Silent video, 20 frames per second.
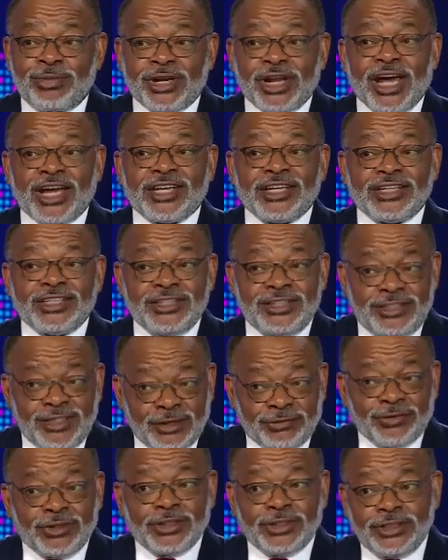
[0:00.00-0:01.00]
but I can
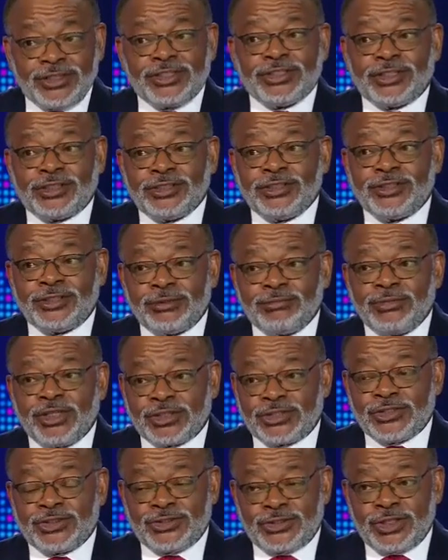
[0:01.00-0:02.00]
definitely tell you the
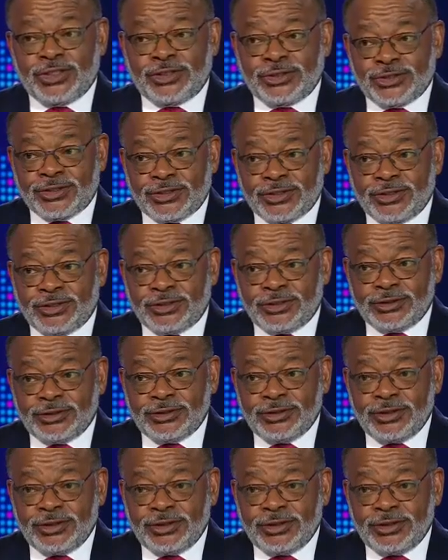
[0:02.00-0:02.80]
message that they're sending.